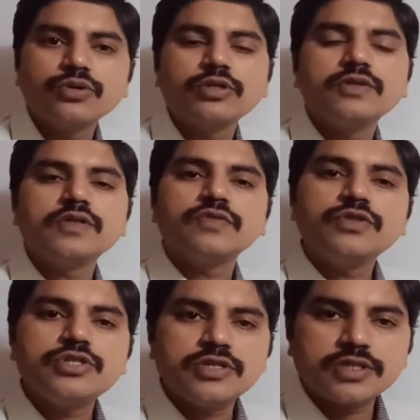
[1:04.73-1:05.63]
this is
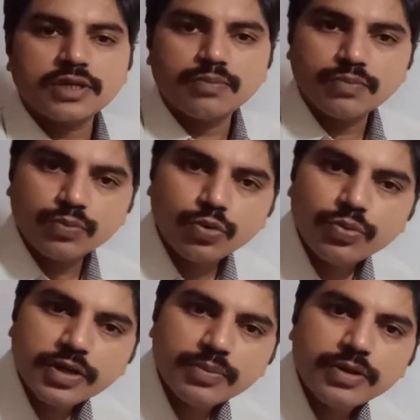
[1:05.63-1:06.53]
which is a
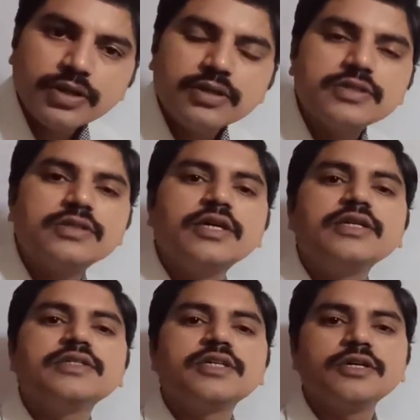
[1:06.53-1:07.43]
moving means,
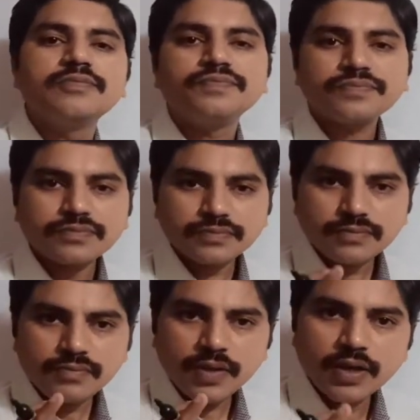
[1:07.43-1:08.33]
that is a
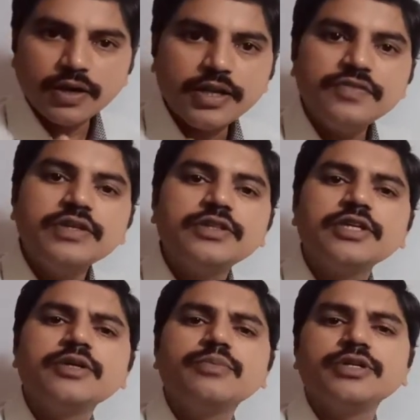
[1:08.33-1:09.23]
living
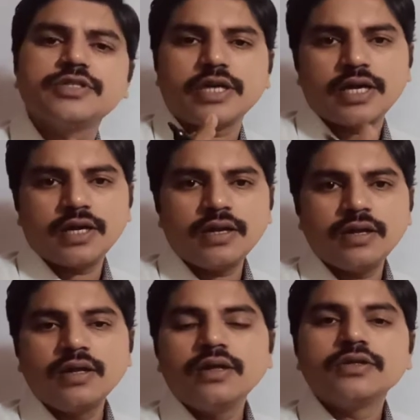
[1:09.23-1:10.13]
thing means
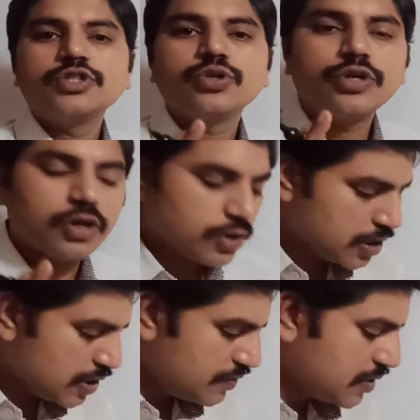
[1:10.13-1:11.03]
L. So
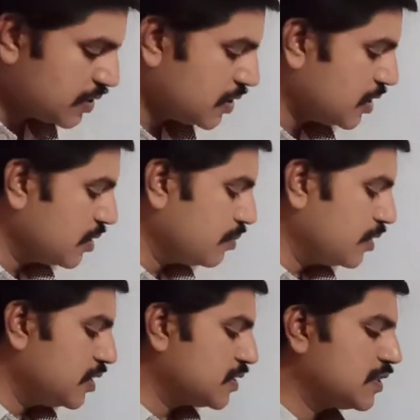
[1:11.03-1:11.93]
non-living thing
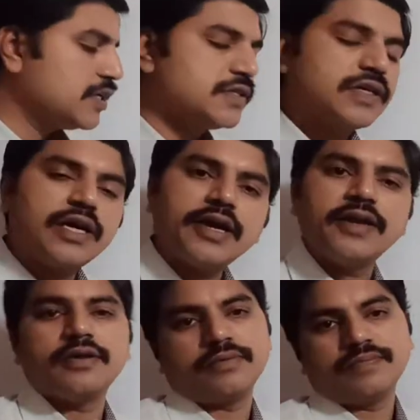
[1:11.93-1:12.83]
means that is a
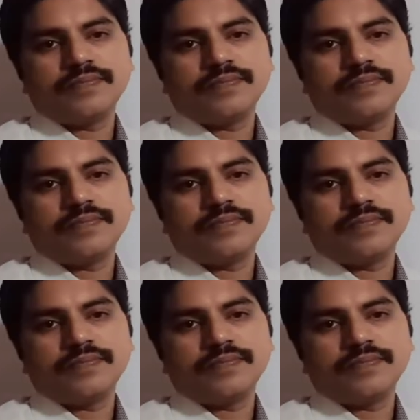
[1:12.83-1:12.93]
N.